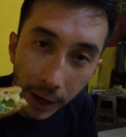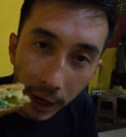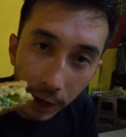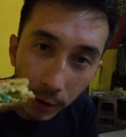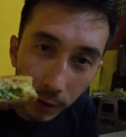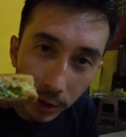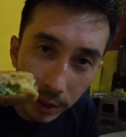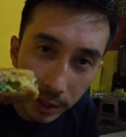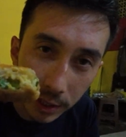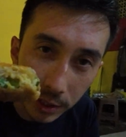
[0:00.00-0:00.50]

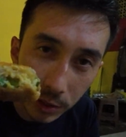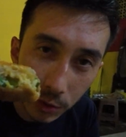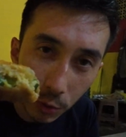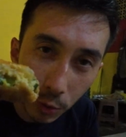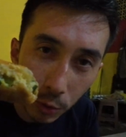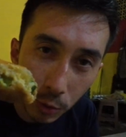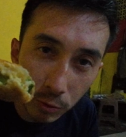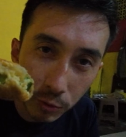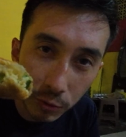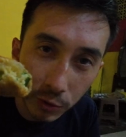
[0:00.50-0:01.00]
out and it's
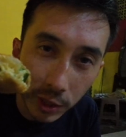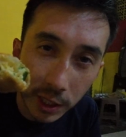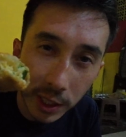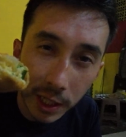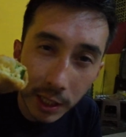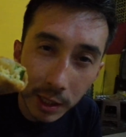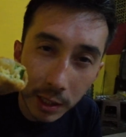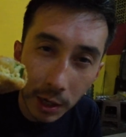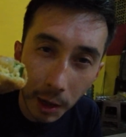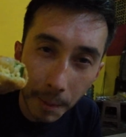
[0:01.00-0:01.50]
all
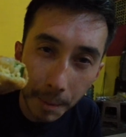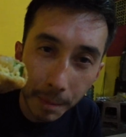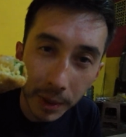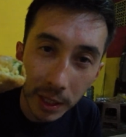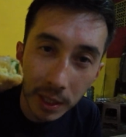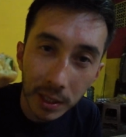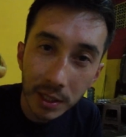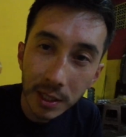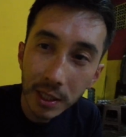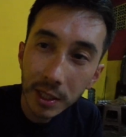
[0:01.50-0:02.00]
really like
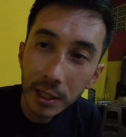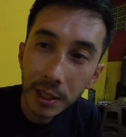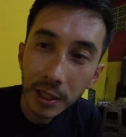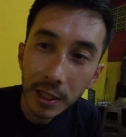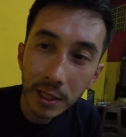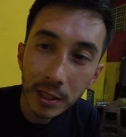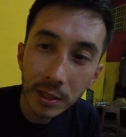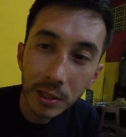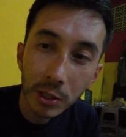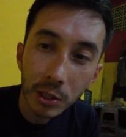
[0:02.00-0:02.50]
mixed in and
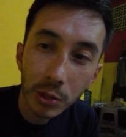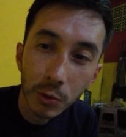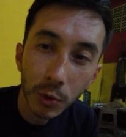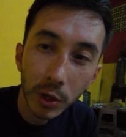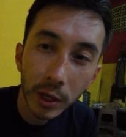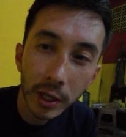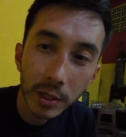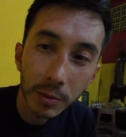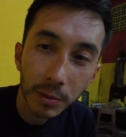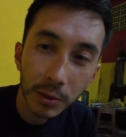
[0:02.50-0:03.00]

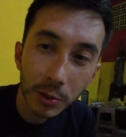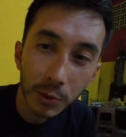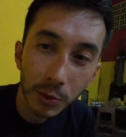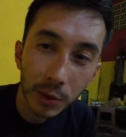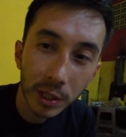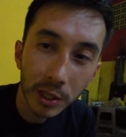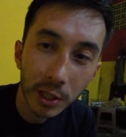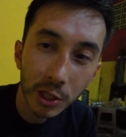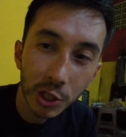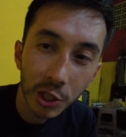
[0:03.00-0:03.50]
intertwined
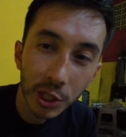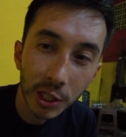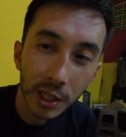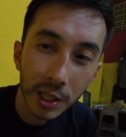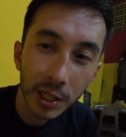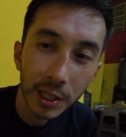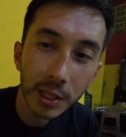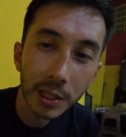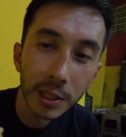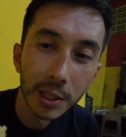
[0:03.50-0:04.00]
between the
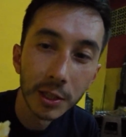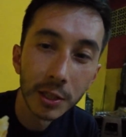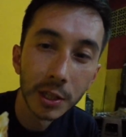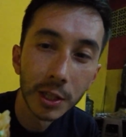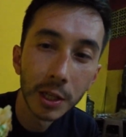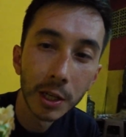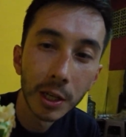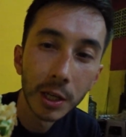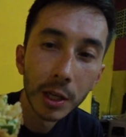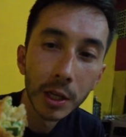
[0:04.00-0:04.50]
chicken and
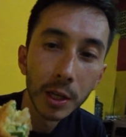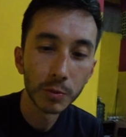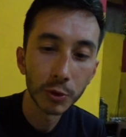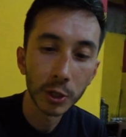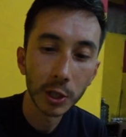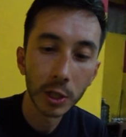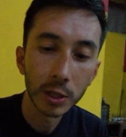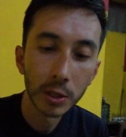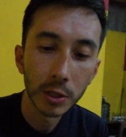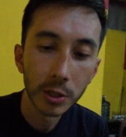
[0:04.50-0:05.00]
the
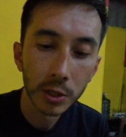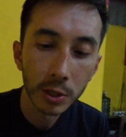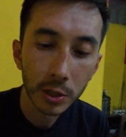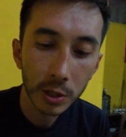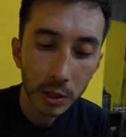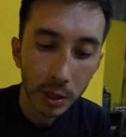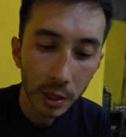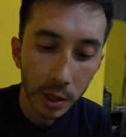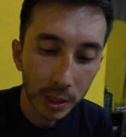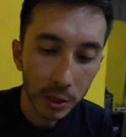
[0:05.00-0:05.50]
spring
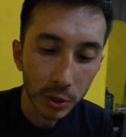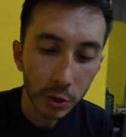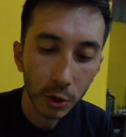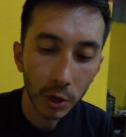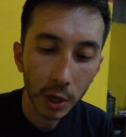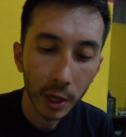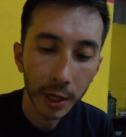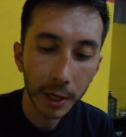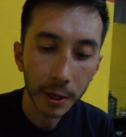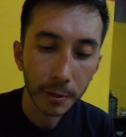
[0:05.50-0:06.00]
onions, and it's got
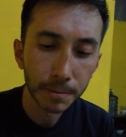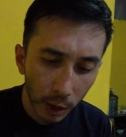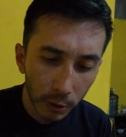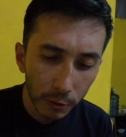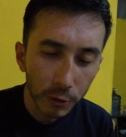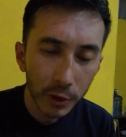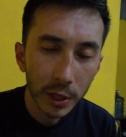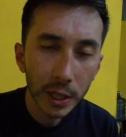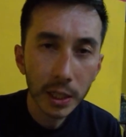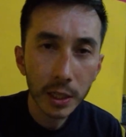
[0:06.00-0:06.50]
like a
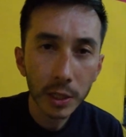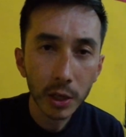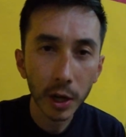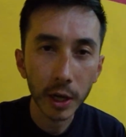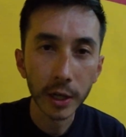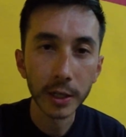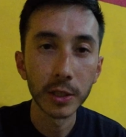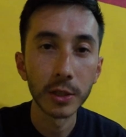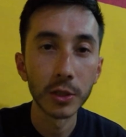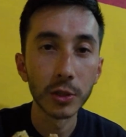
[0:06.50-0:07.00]
really
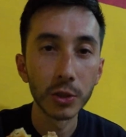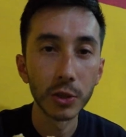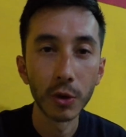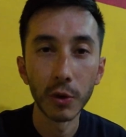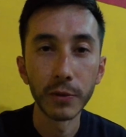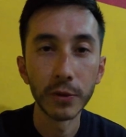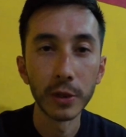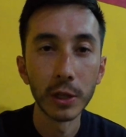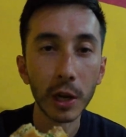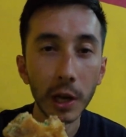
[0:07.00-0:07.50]
nice
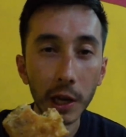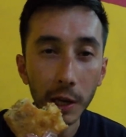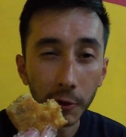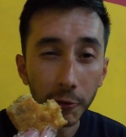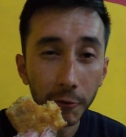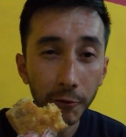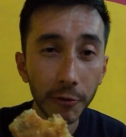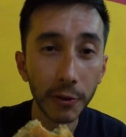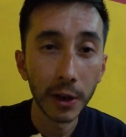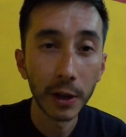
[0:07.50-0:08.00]
soft and like
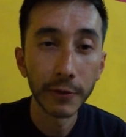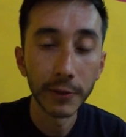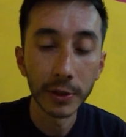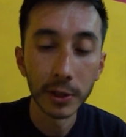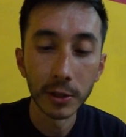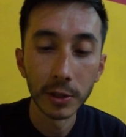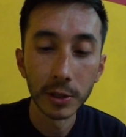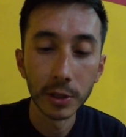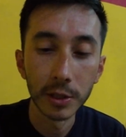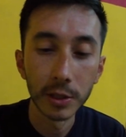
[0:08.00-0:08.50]

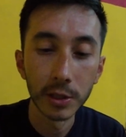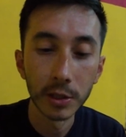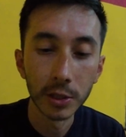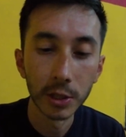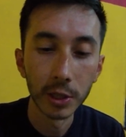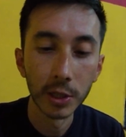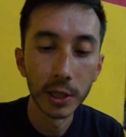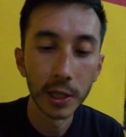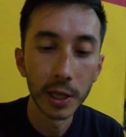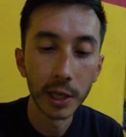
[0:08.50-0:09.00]
fluffiness
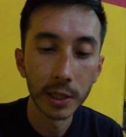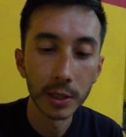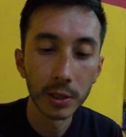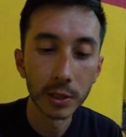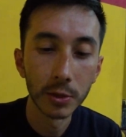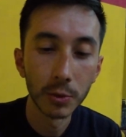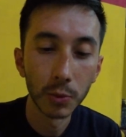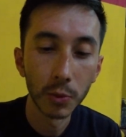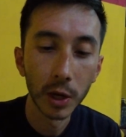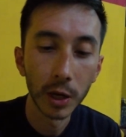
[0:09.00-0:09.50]
to the eggs
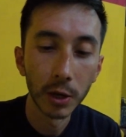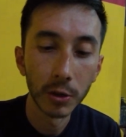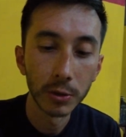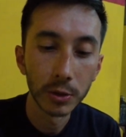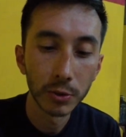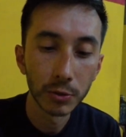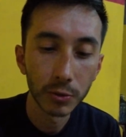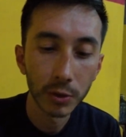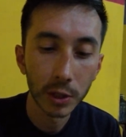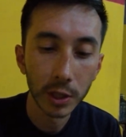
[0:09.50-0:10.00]
as well.
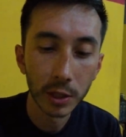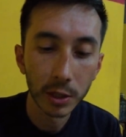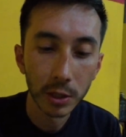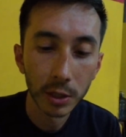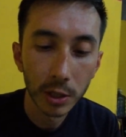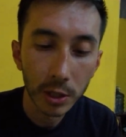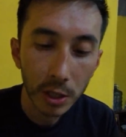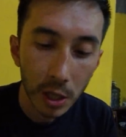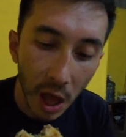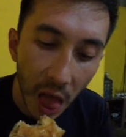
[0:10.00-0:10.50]
It's really
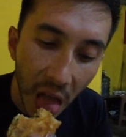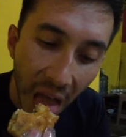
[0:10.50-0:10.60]
good.